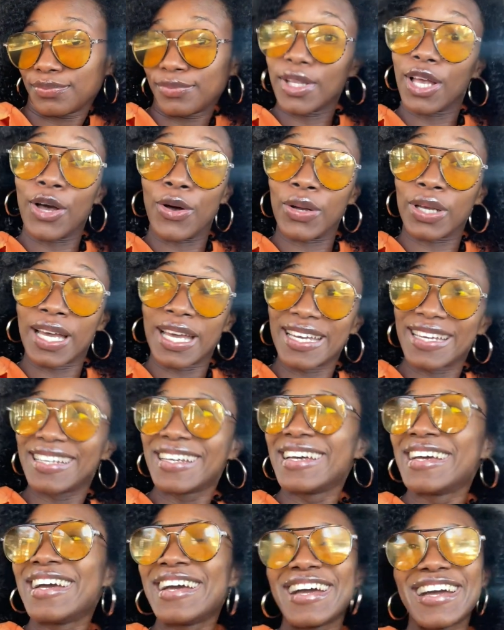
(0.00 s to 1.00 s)
okay
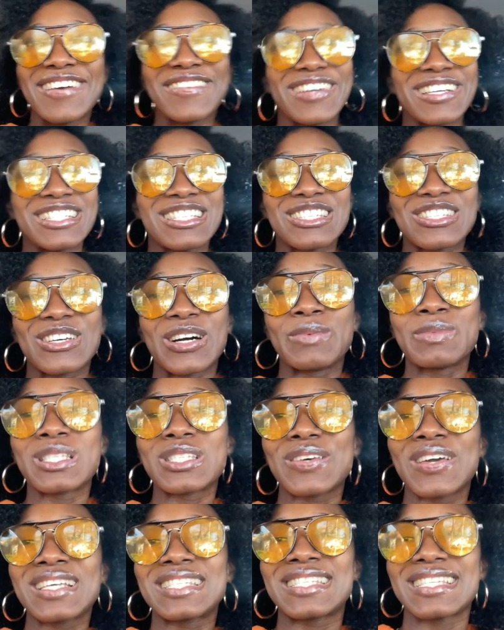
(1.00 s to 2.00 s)
all right so i'm
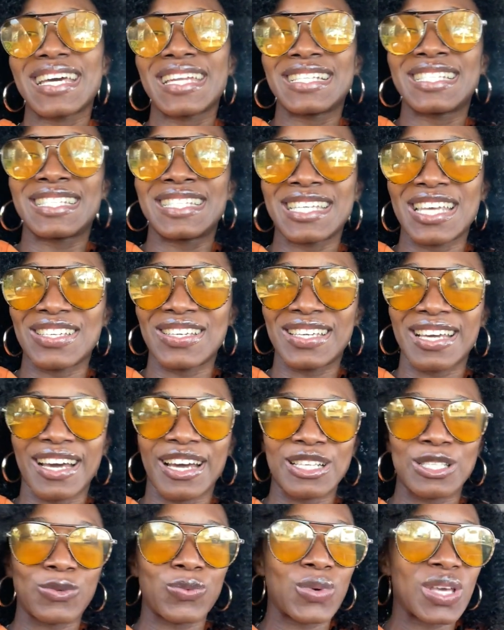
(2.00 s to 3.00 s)
so excited to take you
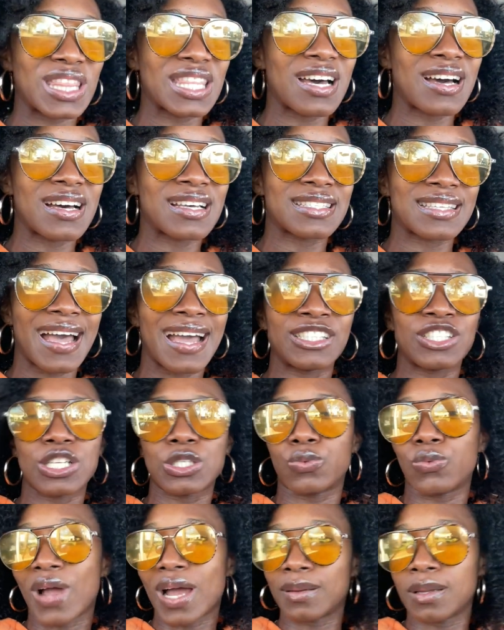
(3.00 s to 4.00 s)
guys with us i just
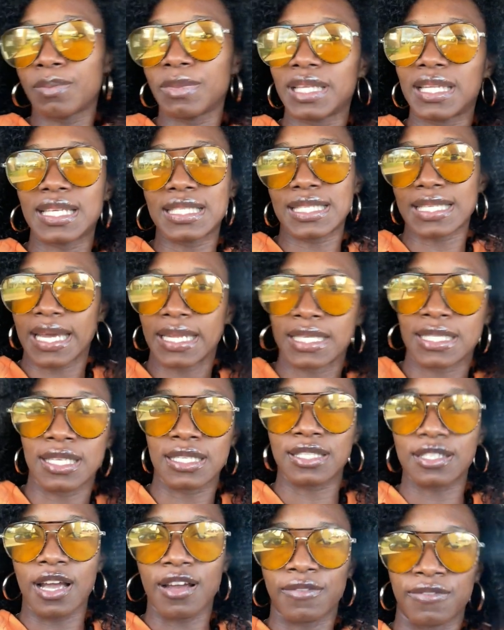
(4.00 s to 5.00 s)
randomly decided to
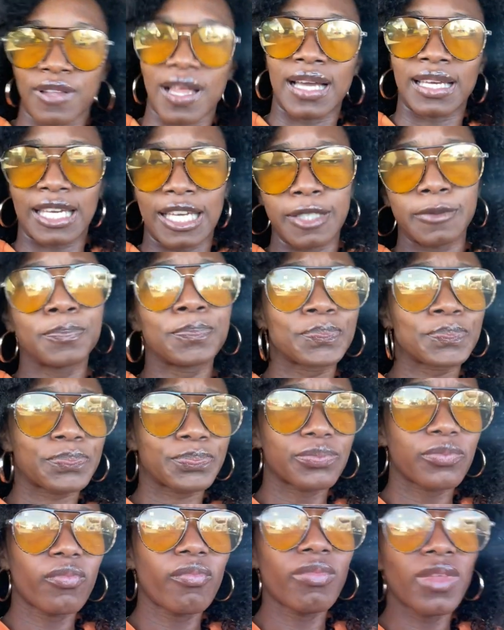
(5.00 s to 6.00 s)
start vlogging
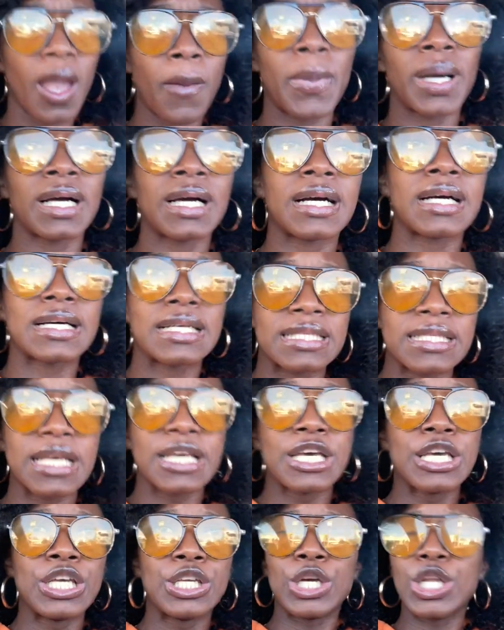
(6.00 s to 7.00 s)
because
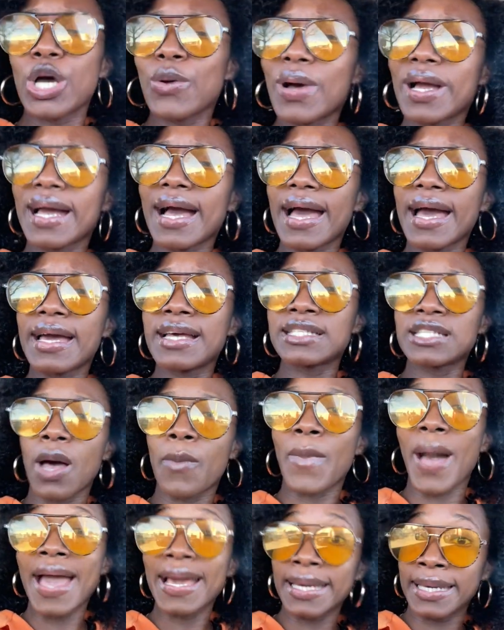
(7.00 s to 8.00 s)
you know what guys
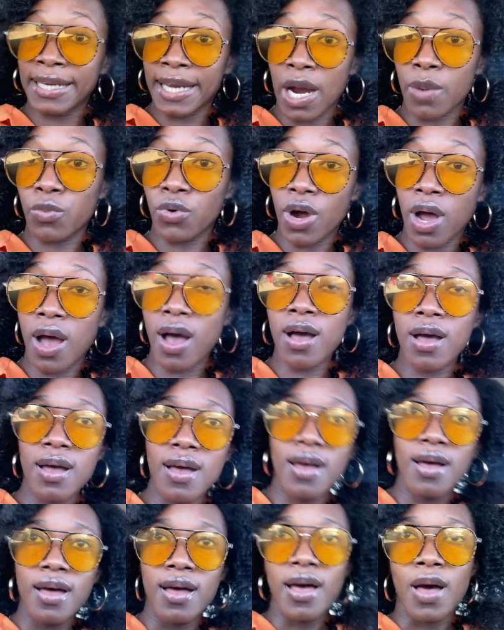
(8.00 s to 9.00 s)
my camera
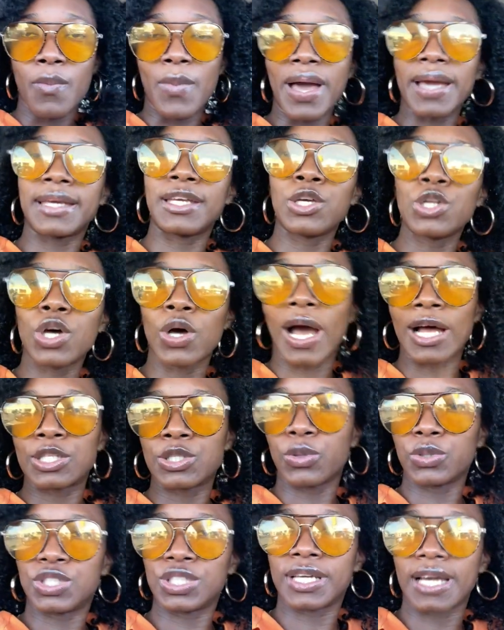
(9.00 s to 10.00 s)
my you know i
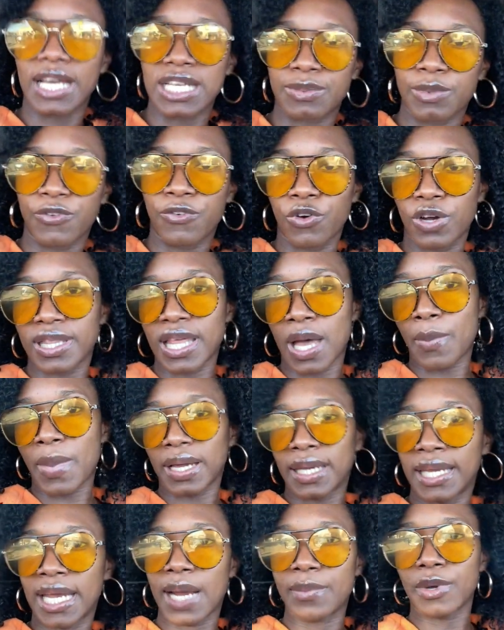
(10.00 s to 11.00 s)
told you guys before that my
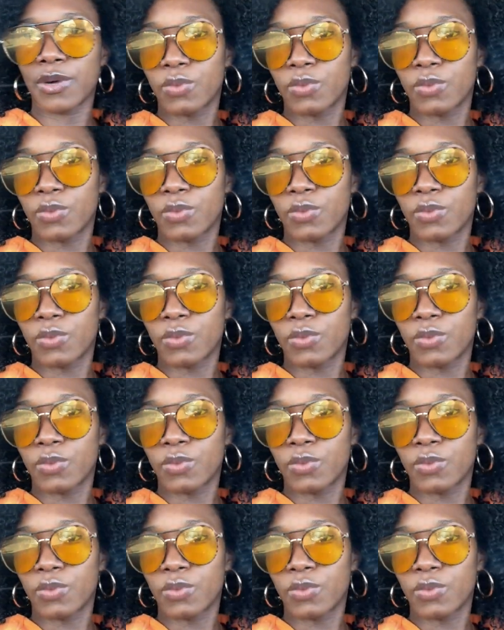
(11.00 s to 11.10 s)
camera